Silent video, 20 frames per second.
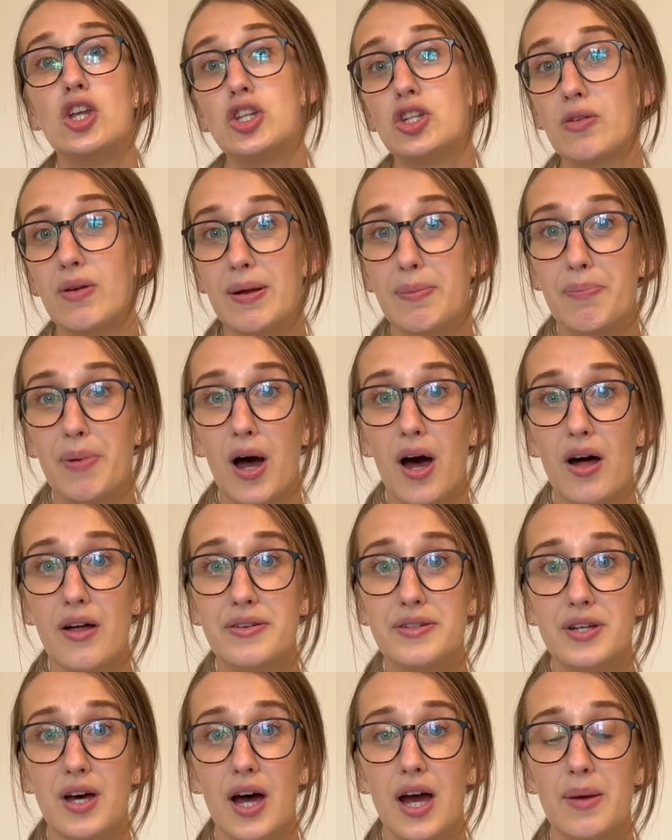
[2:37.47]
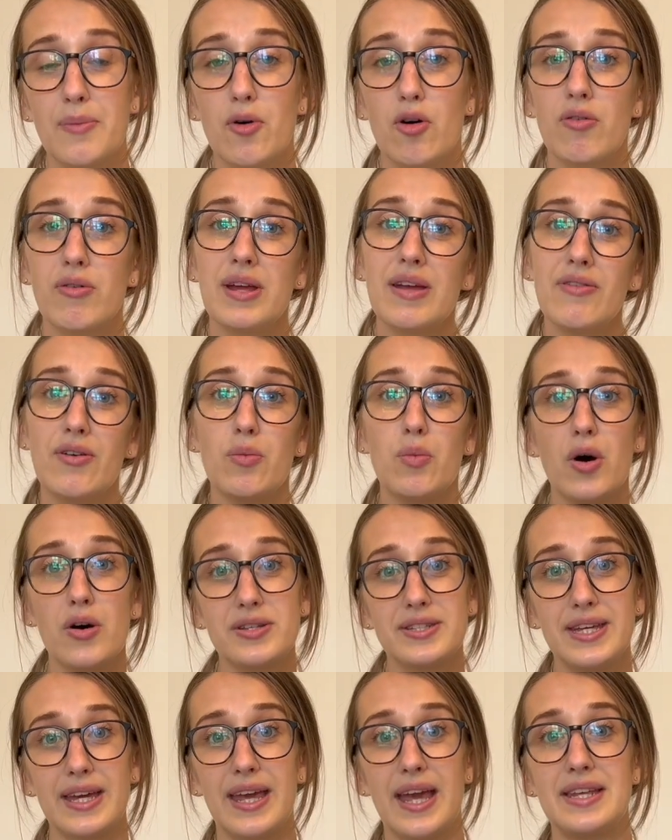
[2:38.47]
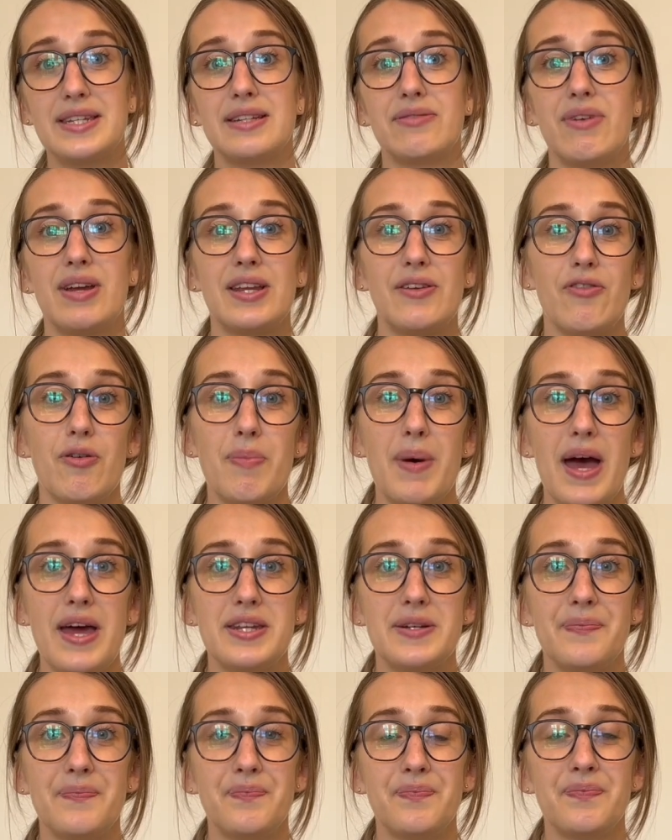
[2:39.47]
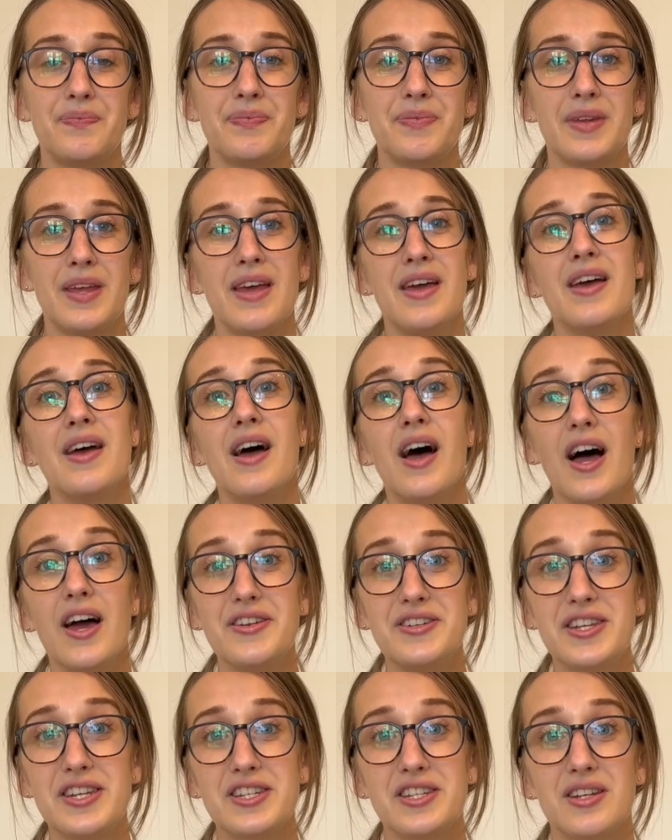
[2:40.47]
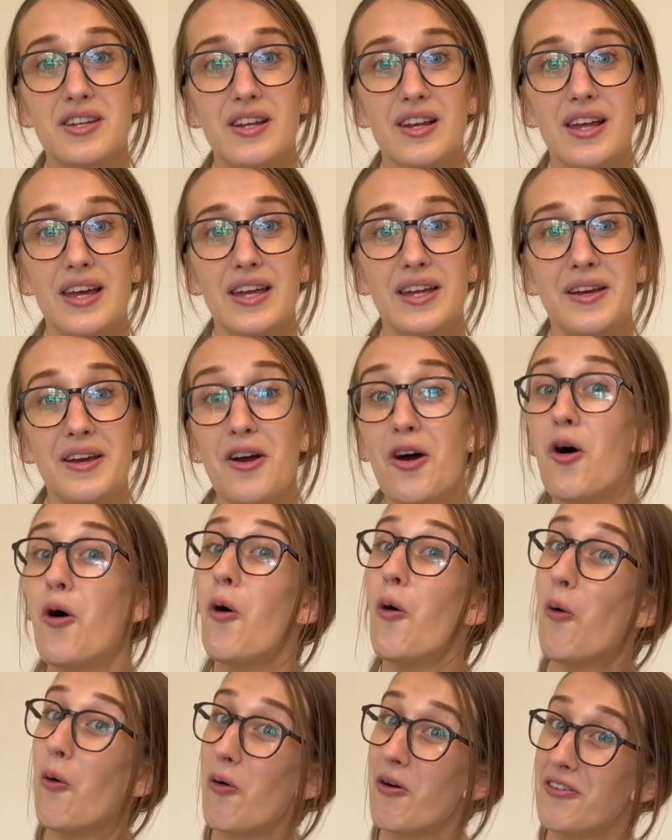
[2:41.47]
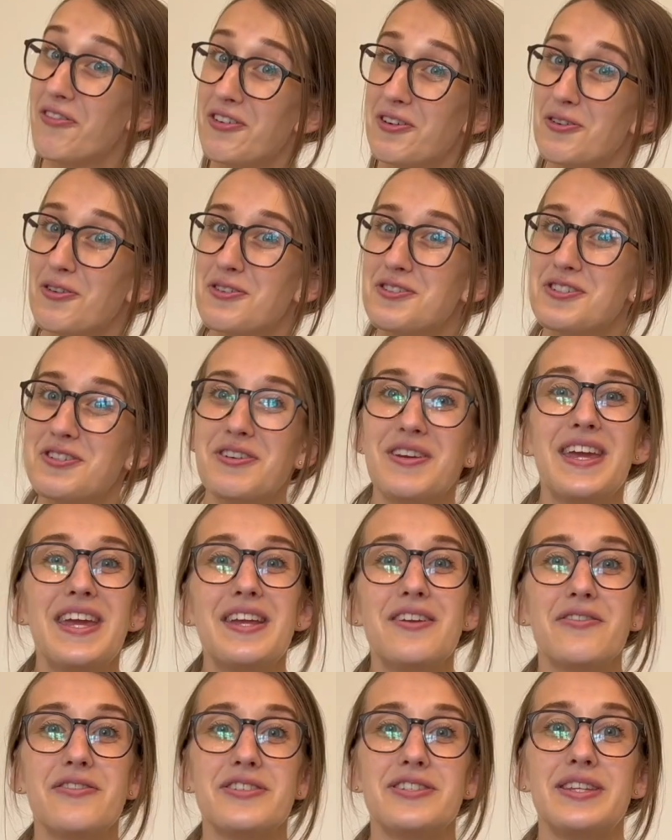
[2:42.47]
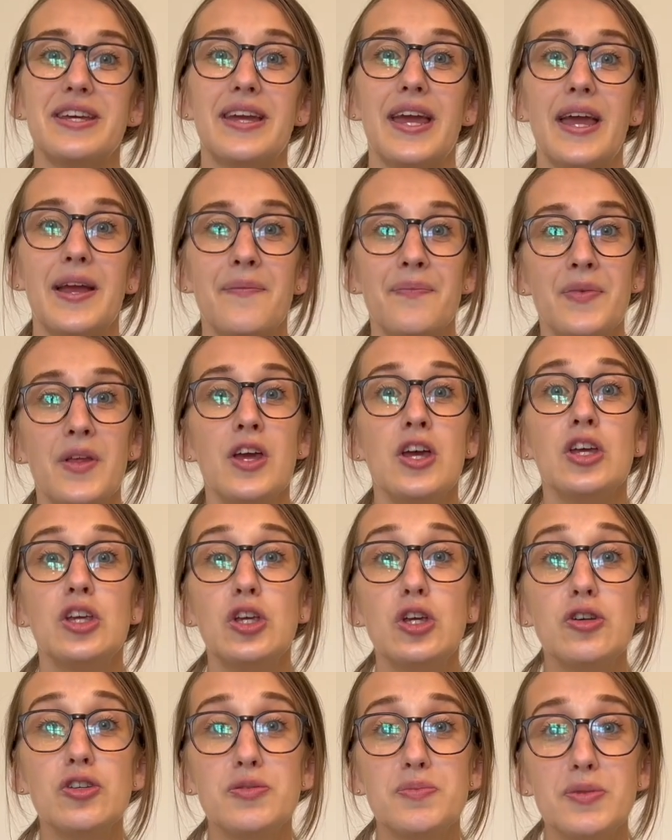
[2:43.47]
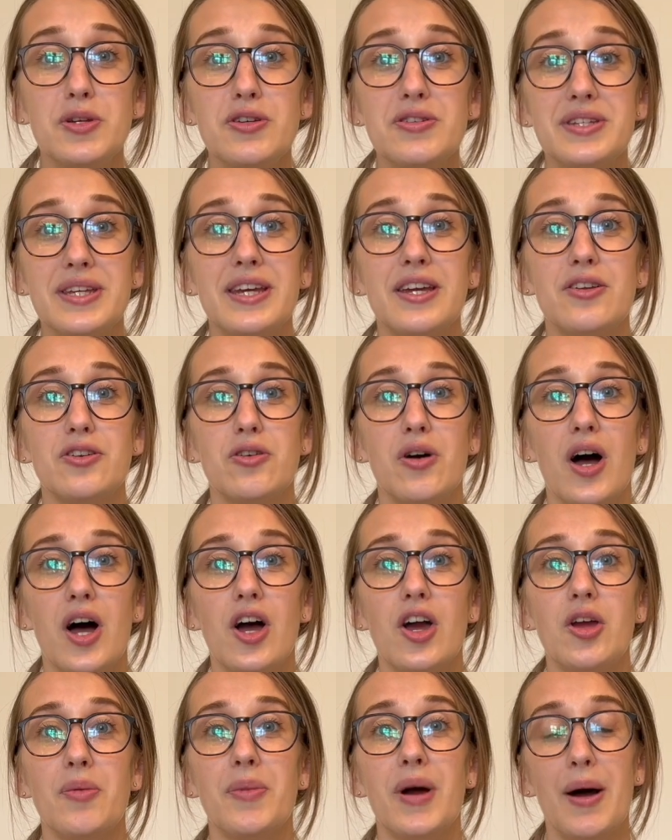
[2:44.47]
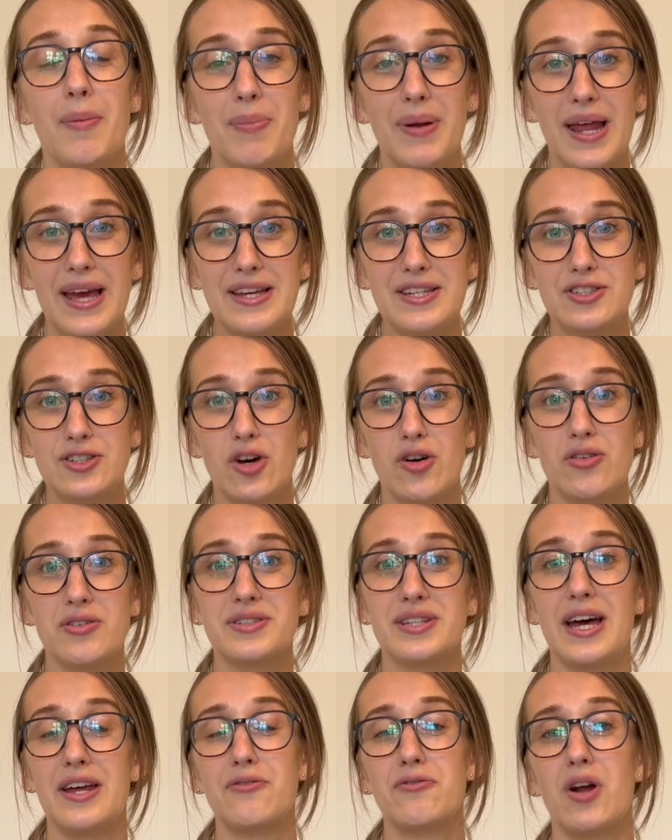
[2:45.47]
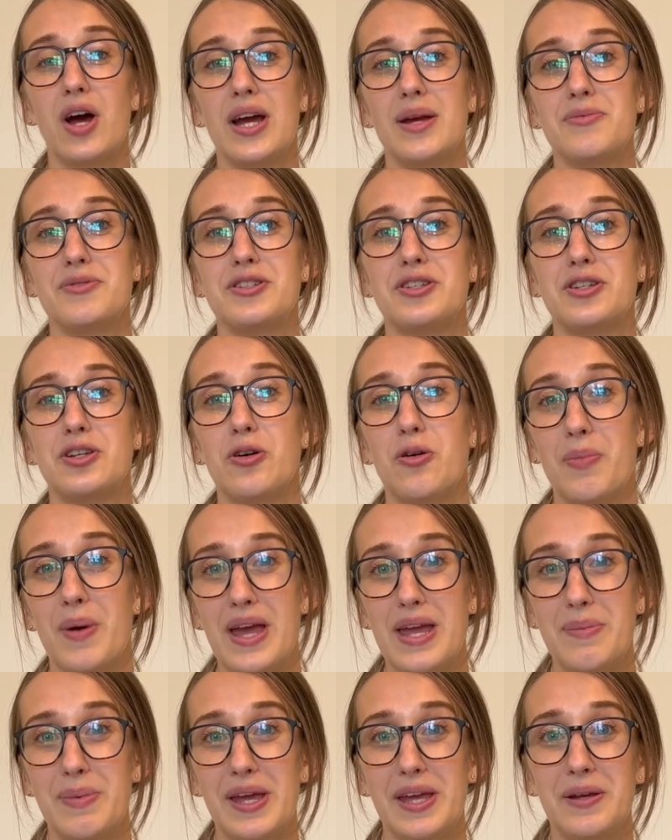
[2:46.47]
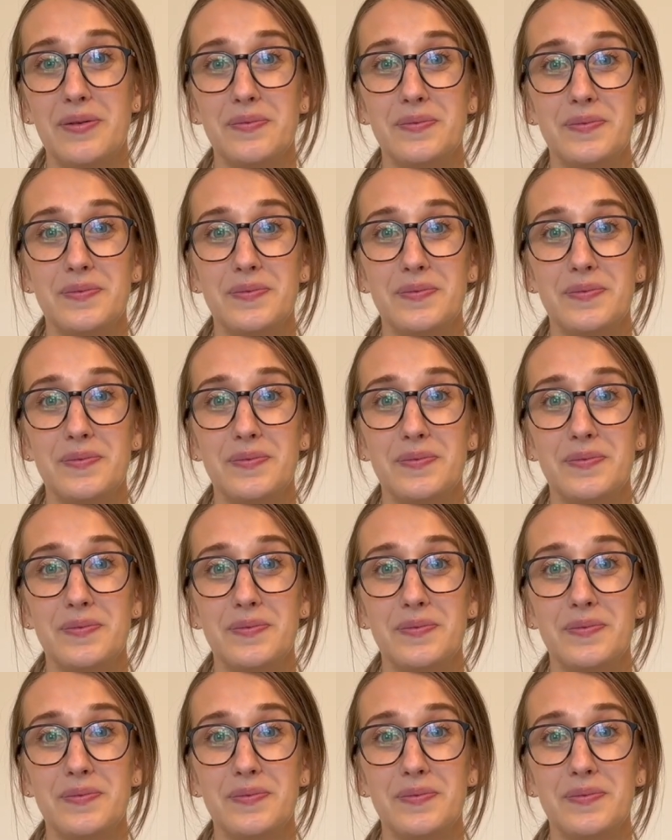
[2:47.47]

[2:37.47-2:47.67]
during bath time, or even whilst they're getting ready for bed. Additionally, or if you're not too keen on singing, Use music in your home and play songs and rhymes to your baby.